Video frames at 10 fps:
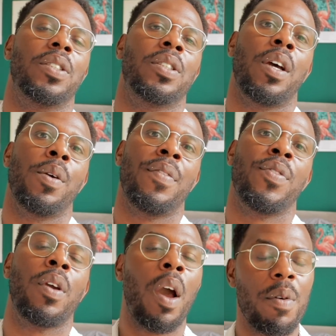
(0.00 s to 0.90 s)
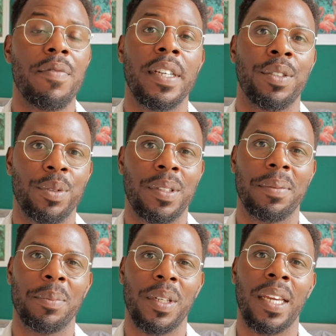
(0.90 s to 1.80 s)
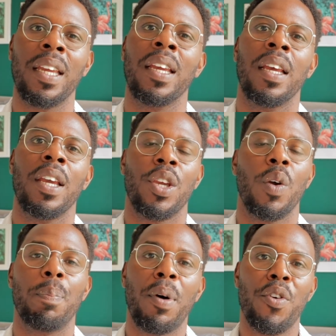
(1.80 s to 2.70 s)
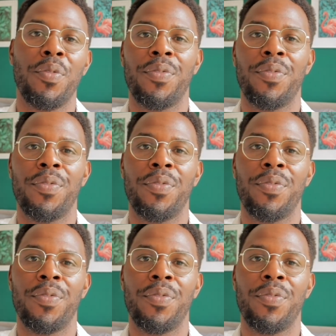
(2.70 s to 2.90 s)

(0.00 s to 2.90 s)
So if you co-invest with somebody, you're both